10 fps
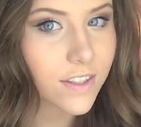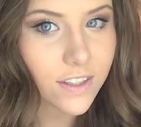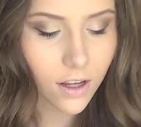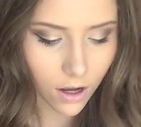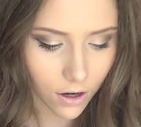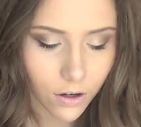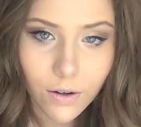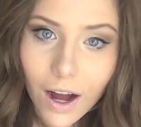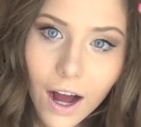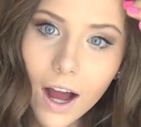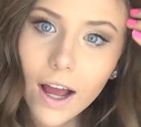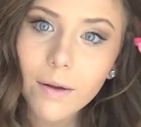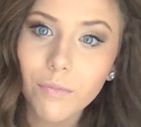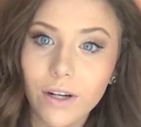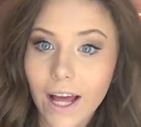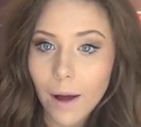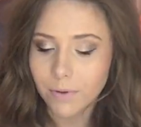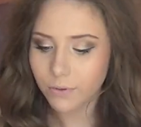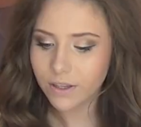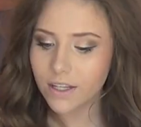So I'm pretty
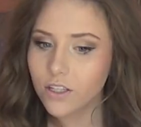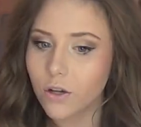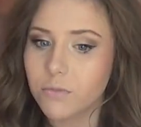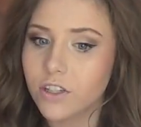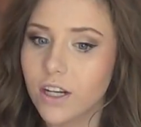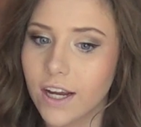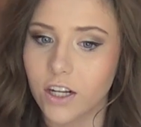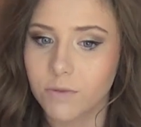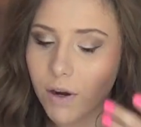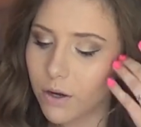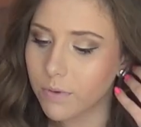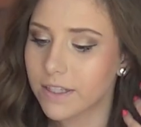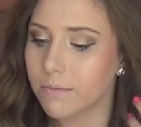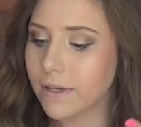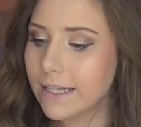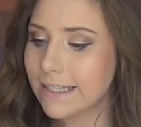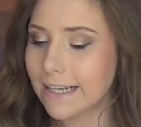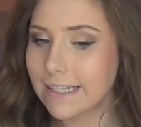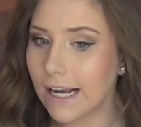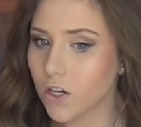happy with this, so I'm just going to hairspray it with some big and sexy